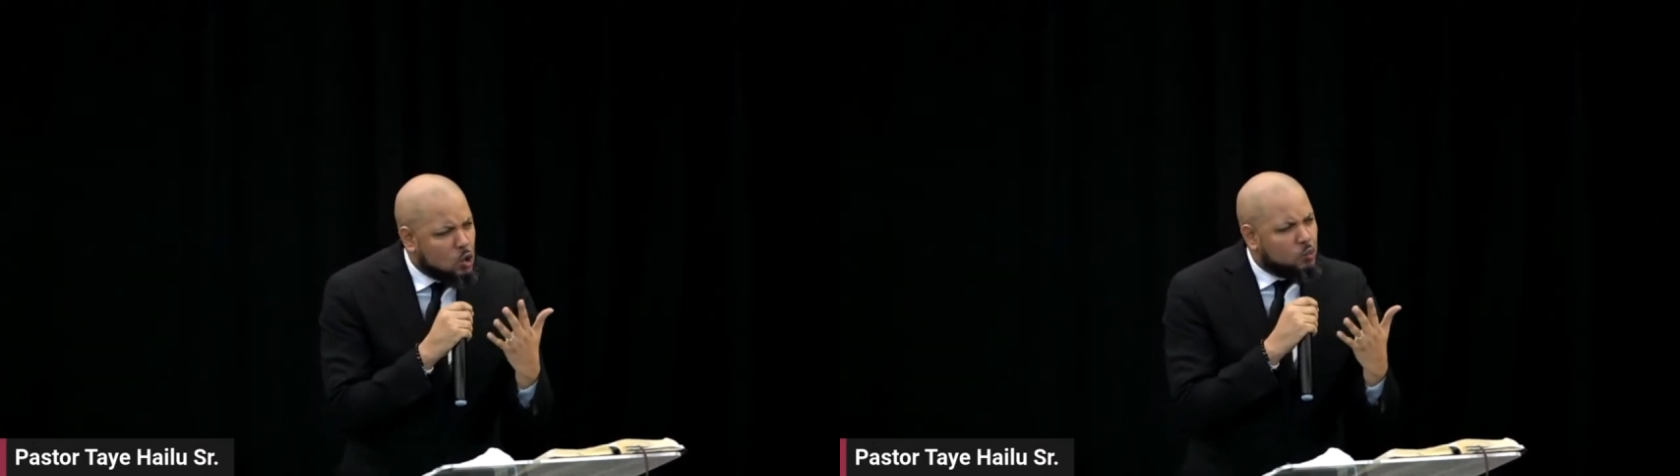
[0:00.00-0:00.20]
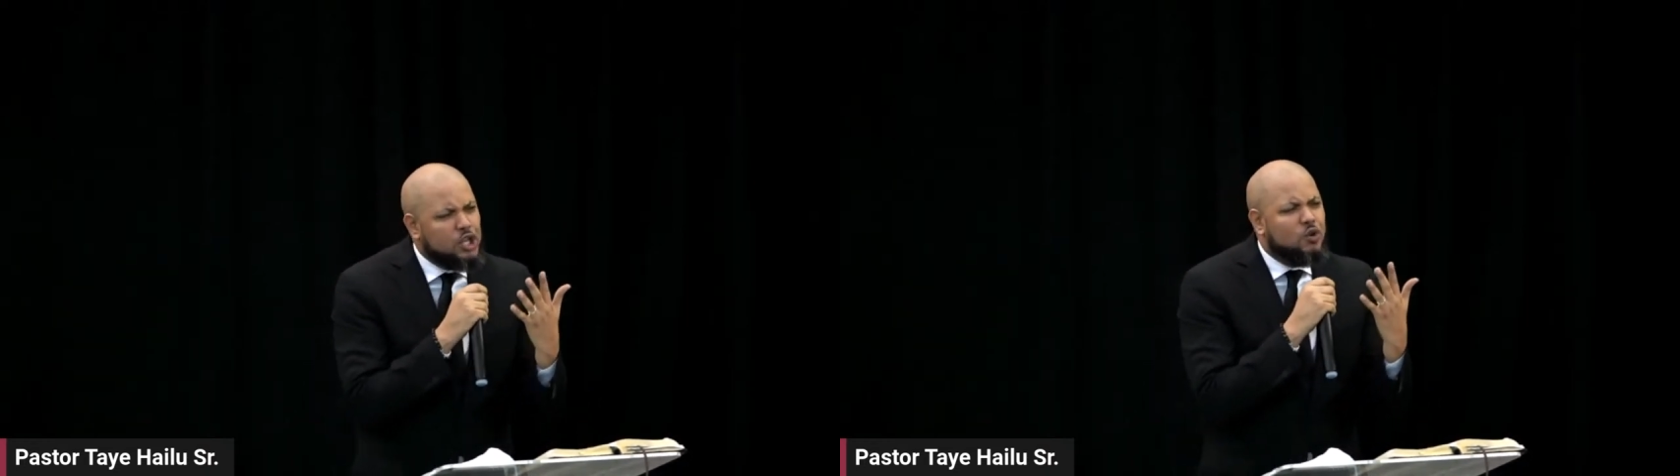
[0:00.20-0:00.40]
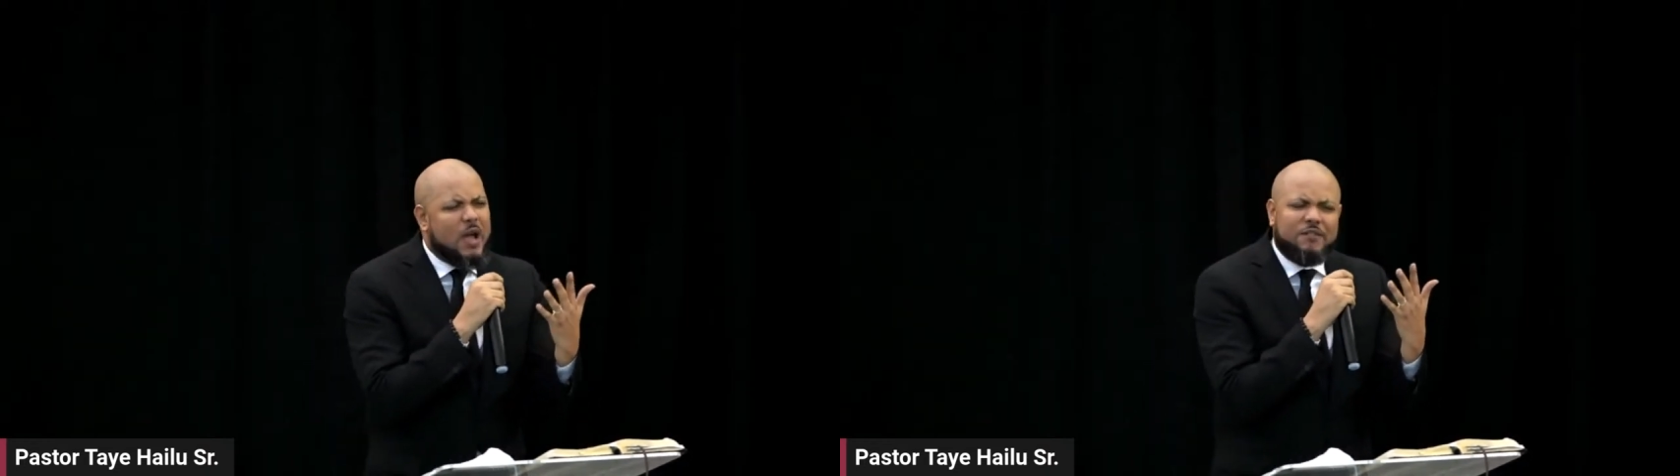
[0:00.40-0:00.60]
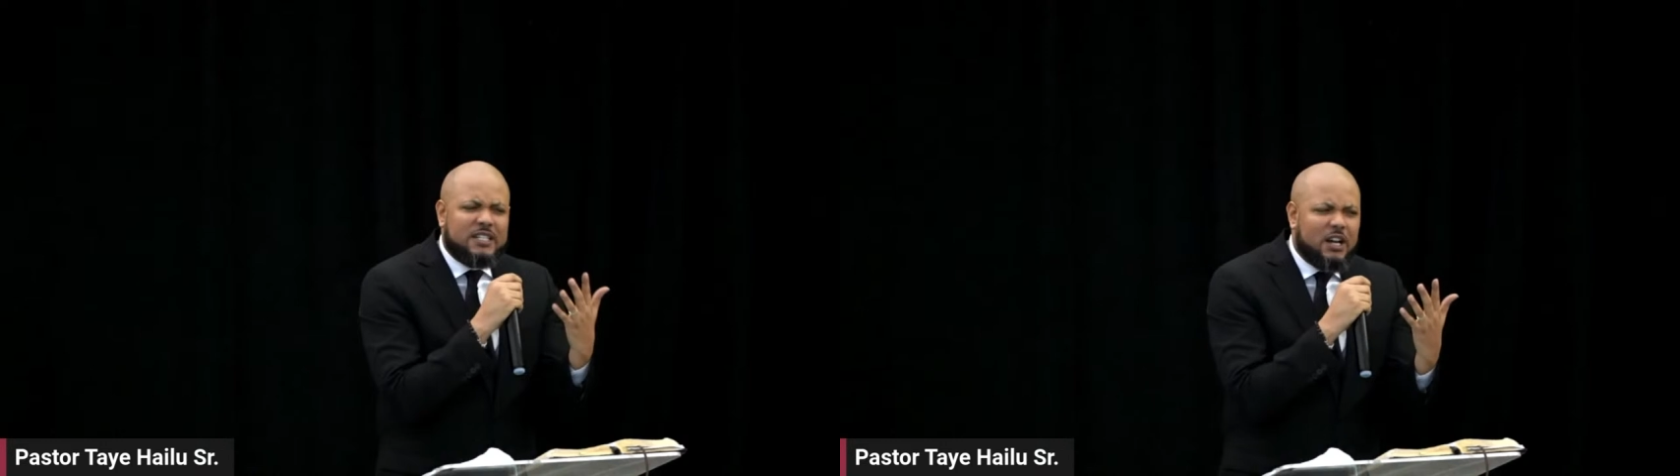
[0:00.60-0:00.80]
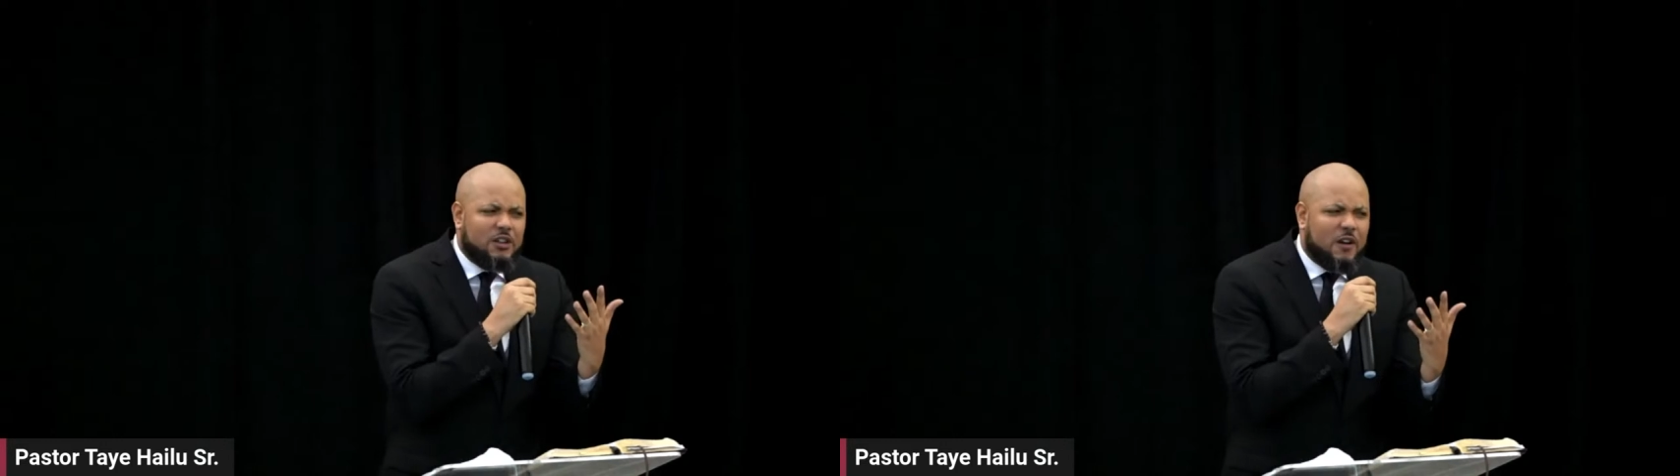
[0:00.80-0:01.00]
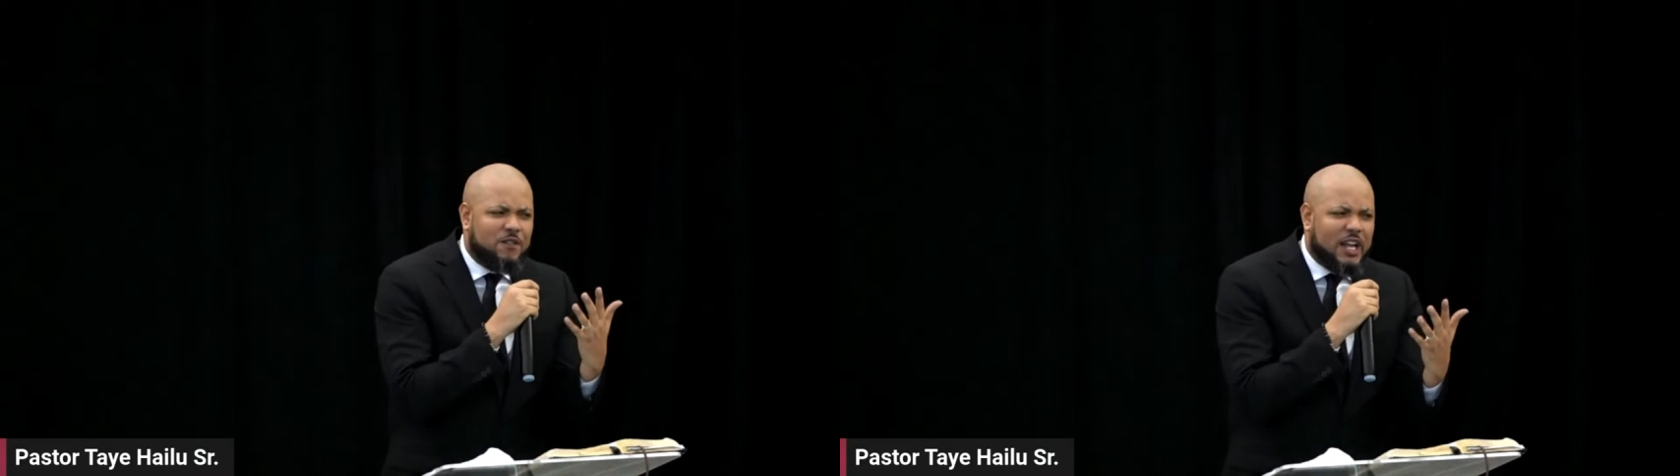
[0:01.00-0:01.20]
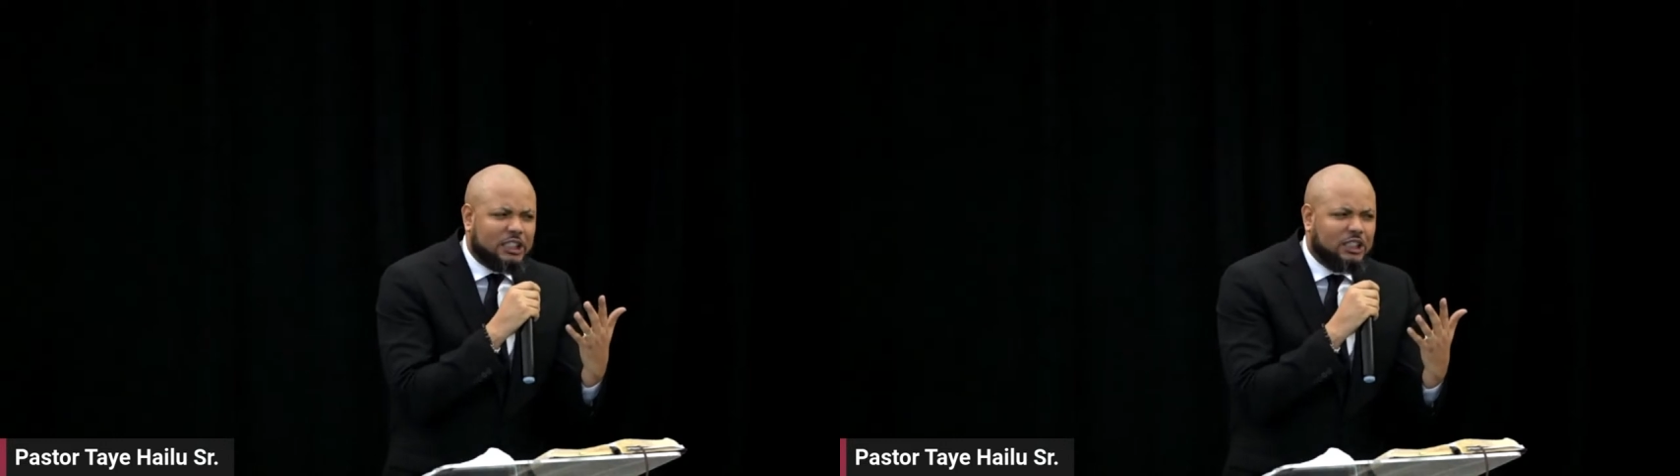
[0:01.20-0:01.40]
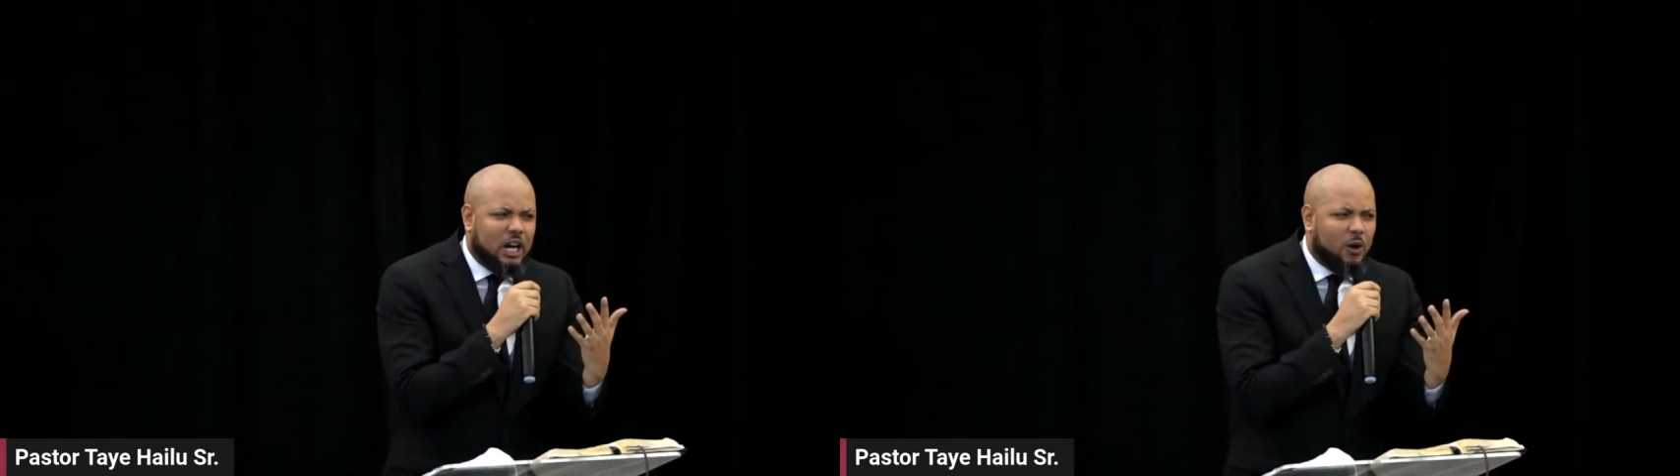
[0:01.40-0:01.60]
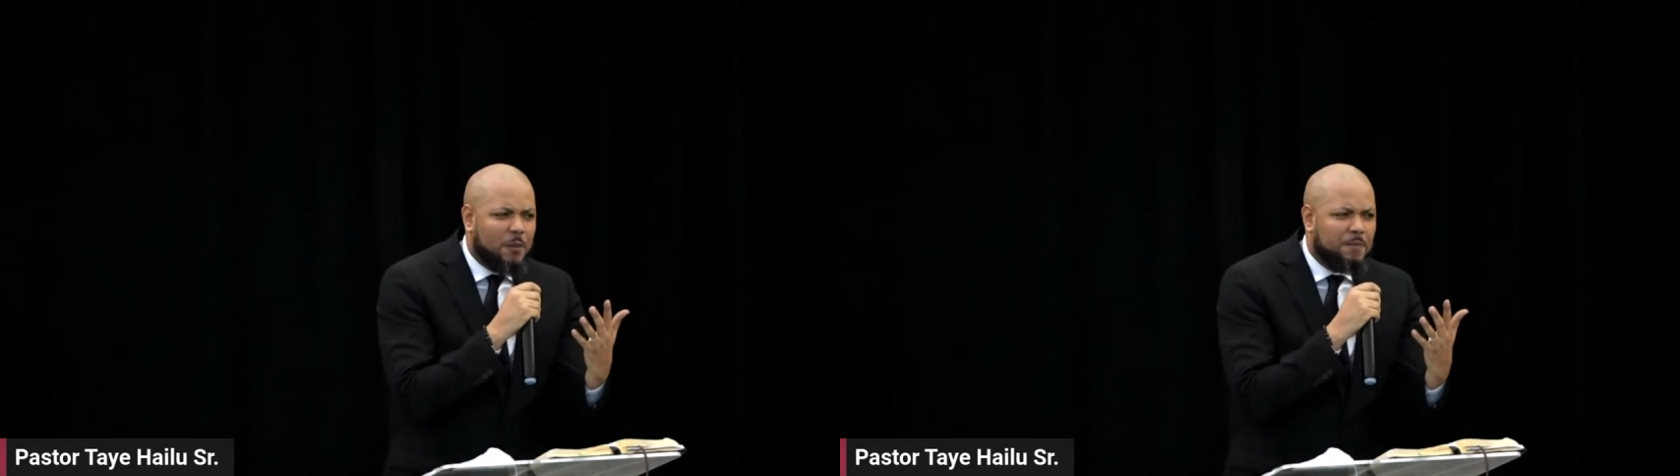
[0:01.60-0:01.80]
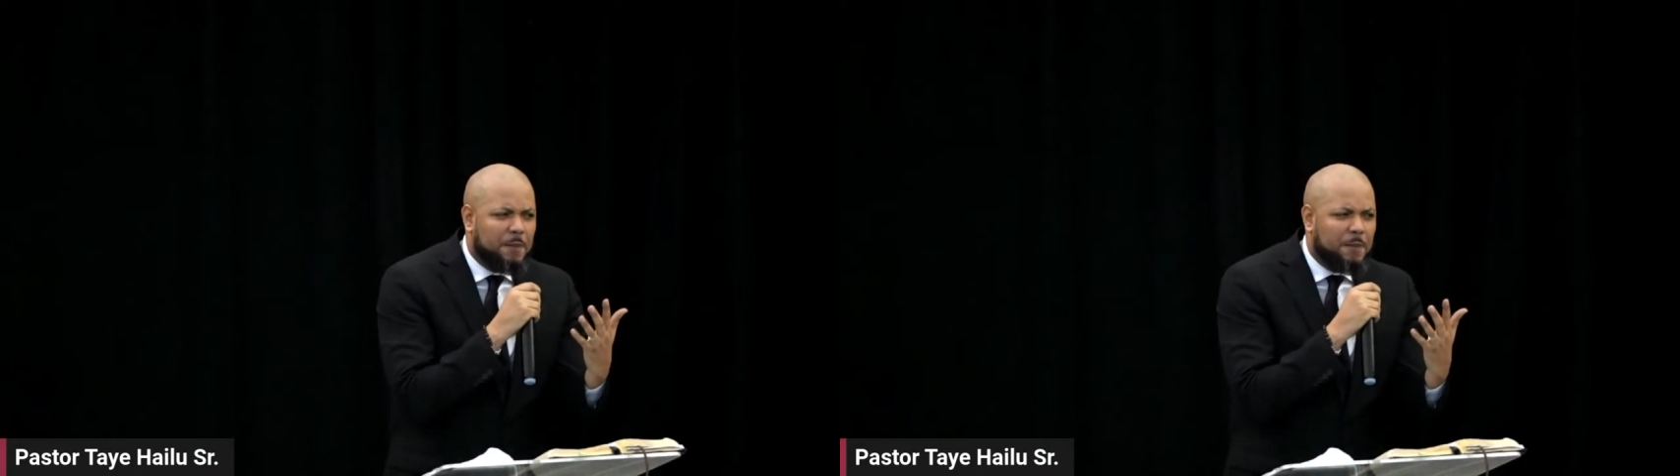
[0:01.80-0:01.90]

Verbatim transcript: when you have to tell your flesh no.